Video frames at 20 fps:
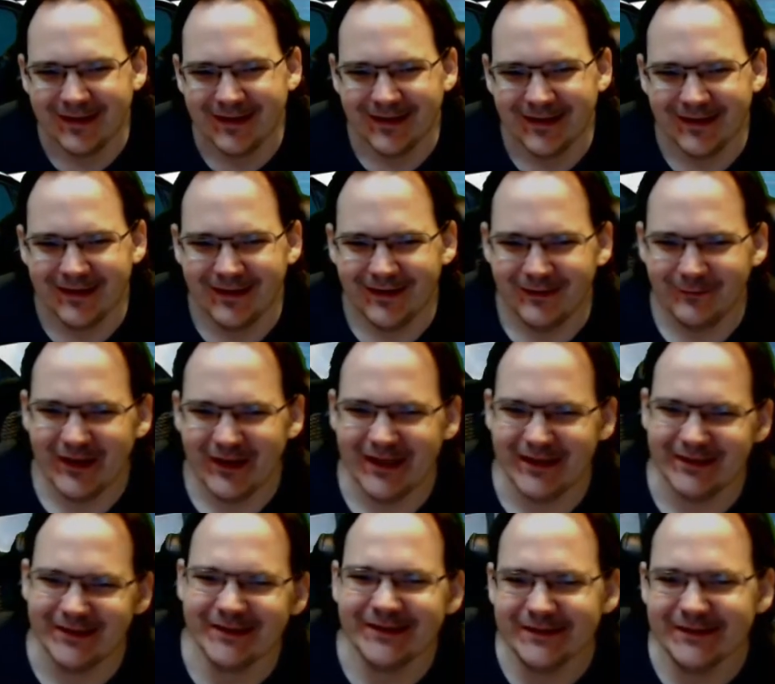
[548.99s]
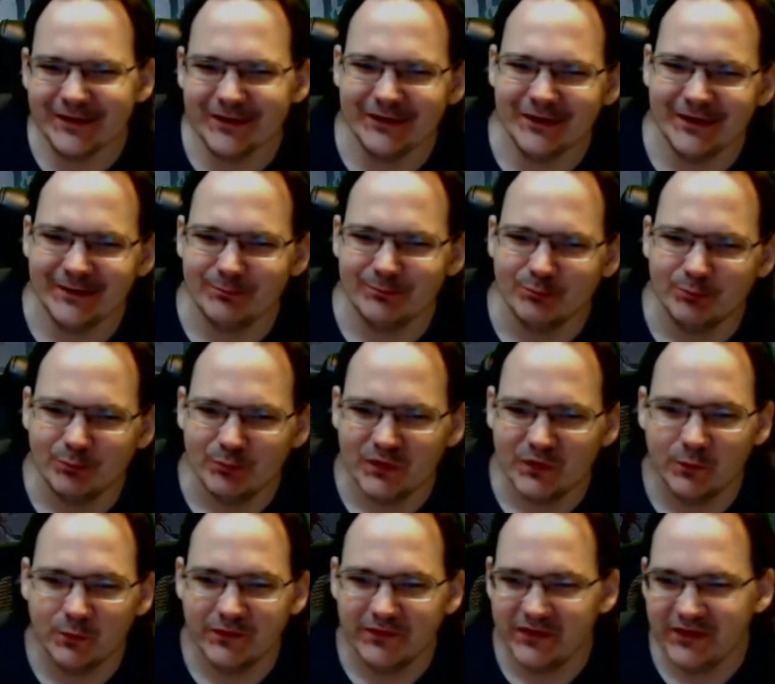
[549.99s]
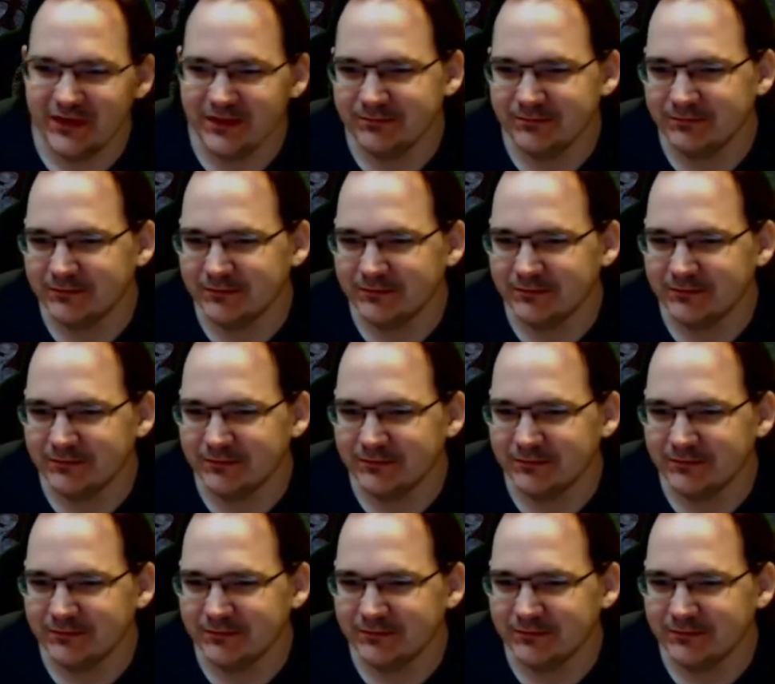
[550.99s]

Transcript: Oh man. All right. So we'll see.